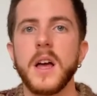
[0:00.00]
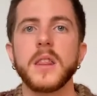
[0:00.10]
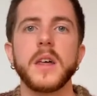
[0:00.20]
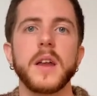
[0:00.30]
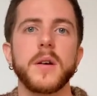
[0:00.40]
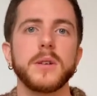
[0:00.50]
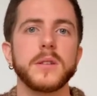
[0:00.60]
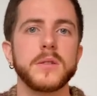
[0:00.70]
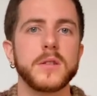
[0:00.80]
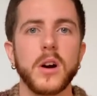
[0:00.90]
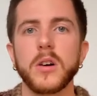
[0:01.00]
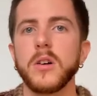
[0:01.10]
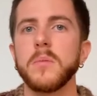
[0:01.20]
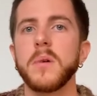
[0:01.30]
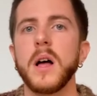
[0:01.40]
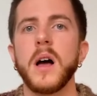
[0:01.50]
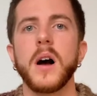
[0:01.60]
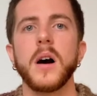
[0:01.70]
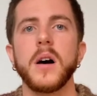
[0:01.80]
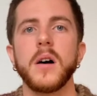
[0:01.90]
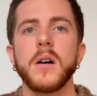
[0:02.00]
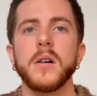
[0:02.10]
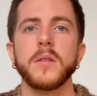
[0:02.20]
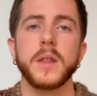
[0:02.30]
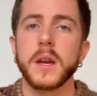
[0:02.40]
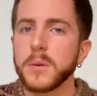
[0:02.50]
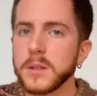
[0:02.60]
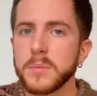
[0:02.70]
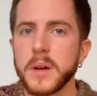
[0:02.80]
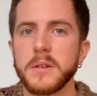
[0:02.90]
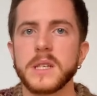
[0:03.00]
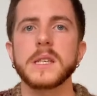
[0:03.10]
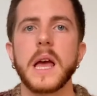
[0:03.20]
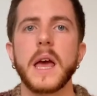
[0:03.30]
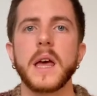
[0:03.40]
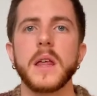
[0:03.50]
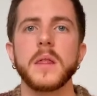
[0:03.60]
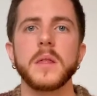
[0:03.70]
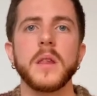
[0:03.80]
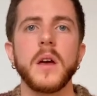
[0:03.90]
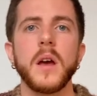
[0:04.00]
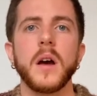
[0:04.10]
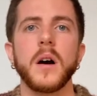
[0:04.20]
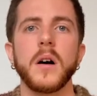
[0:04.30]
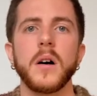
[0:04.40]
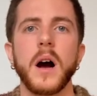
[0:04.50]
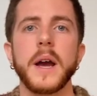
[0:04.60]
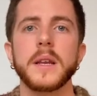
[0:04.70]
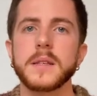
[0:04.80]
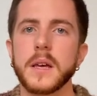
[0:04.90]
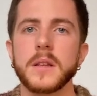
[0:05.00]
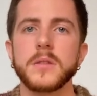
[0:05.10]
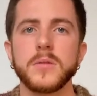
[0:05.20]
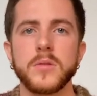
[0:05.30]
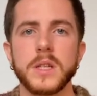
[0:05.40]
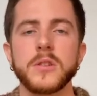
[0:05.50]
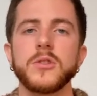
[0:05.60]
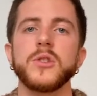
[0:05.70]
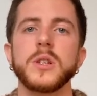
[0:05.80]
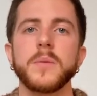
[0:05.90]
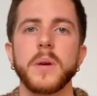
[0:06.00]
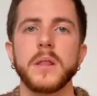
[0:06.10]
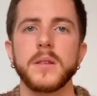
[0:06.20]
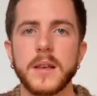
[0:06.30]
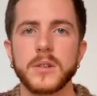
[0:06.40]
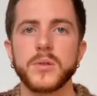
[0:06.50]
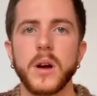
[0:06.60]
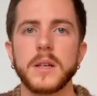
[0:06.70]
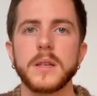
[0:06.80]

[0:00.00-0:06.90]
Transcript: then I went to Stockholm, then I went to Paris, and I decided to do an internship at the Sexuality